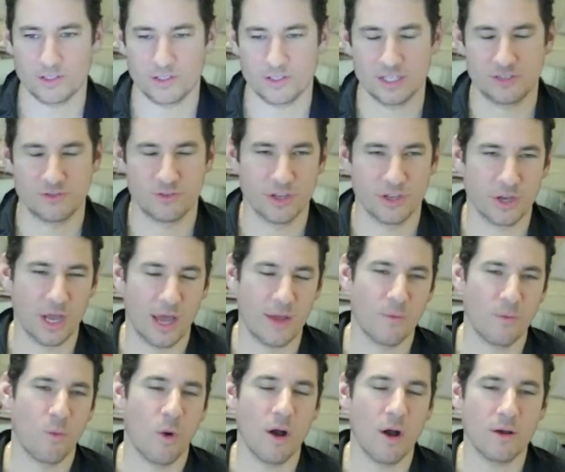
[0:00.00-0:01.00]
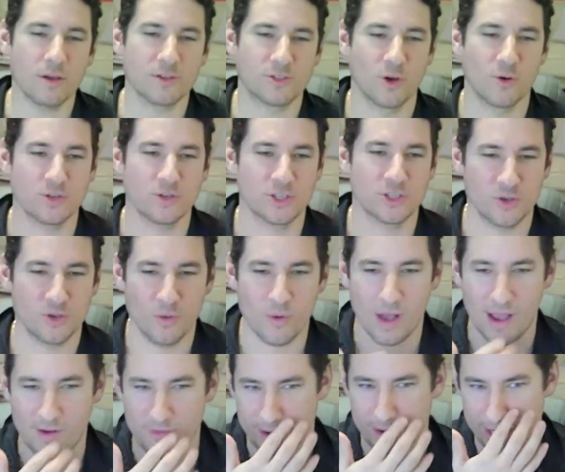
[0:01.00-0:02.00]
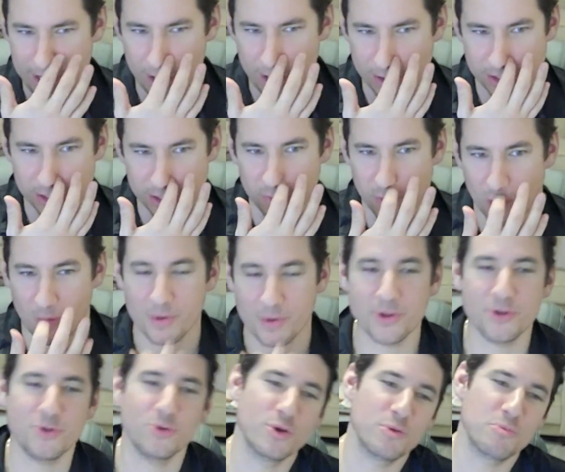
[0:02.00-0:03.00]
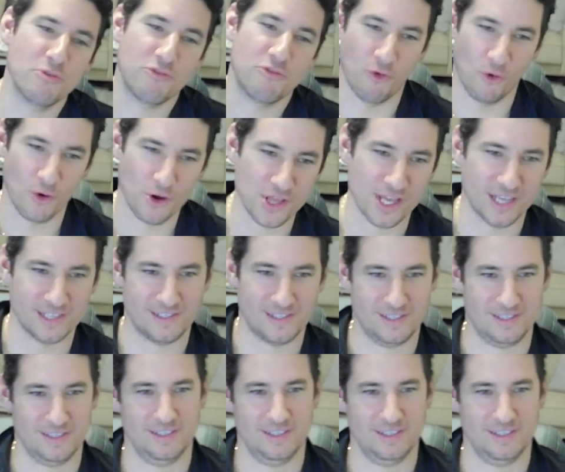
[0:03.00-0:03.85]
really, and so just so everybody knows too, what were you doing before this?